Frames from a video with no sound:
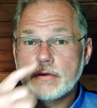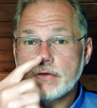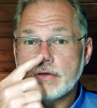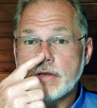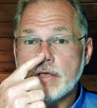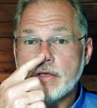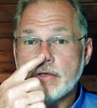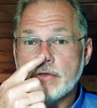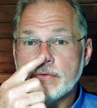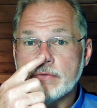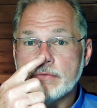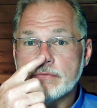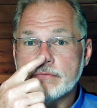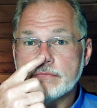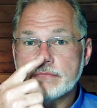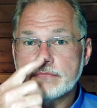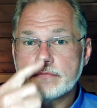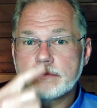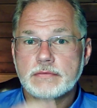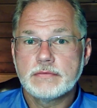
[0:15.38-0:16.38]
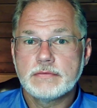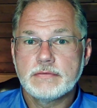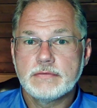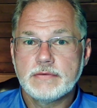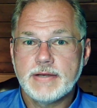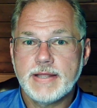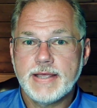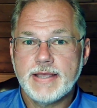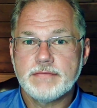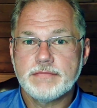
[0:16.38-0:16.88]
Nose,
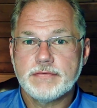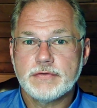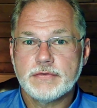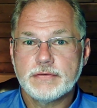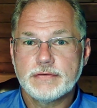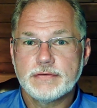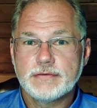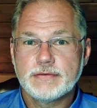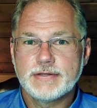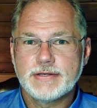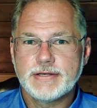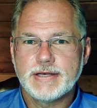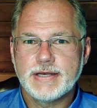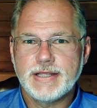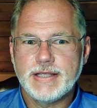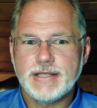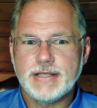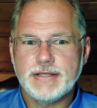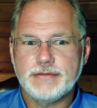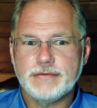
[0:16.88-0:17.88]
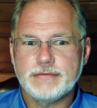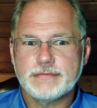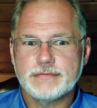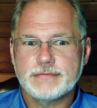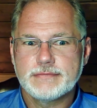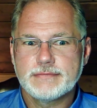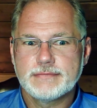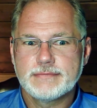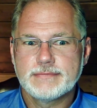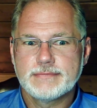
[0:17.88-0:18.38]
navel,
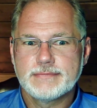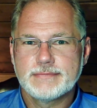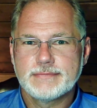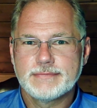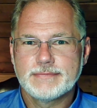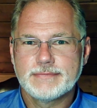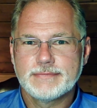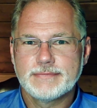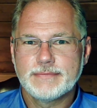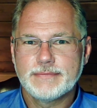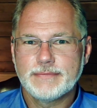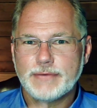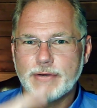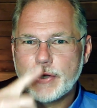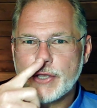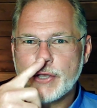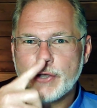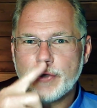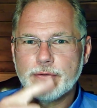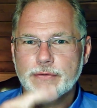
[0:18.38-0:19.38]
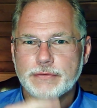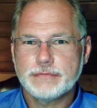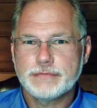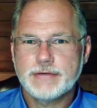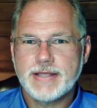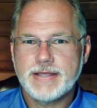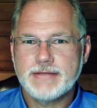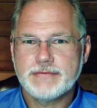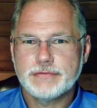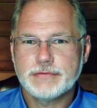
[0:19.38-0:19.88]
knees. Nose,
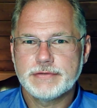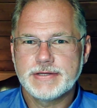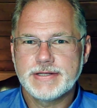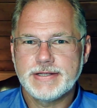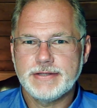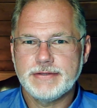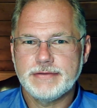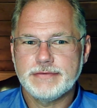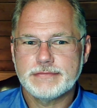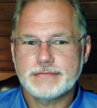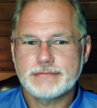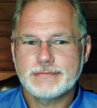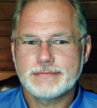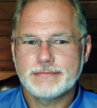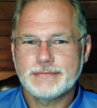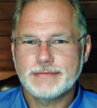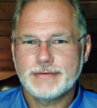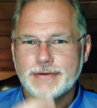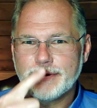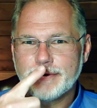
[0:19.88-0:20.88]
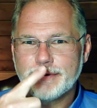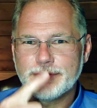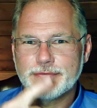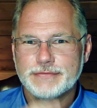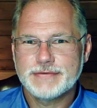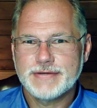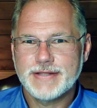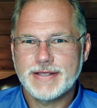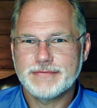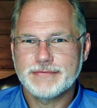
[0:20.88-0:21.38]
navel, knees.
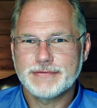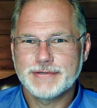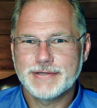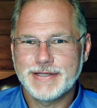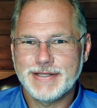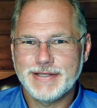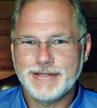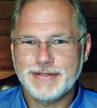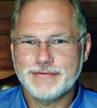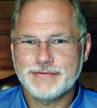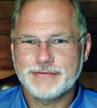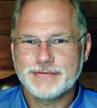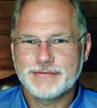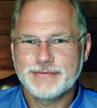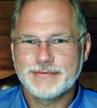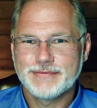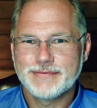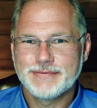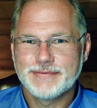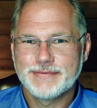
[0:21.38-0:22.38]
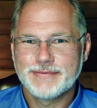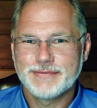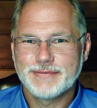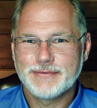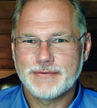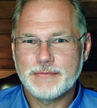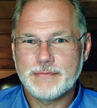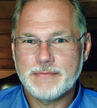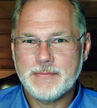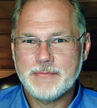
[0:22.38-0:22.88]
Nose, navel, knees.
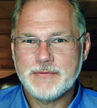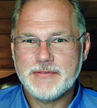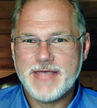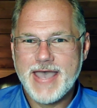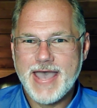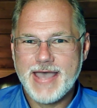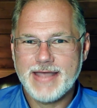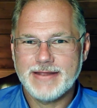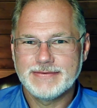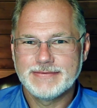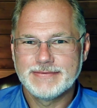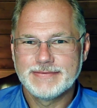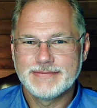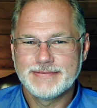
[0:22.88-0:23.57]
Remember that.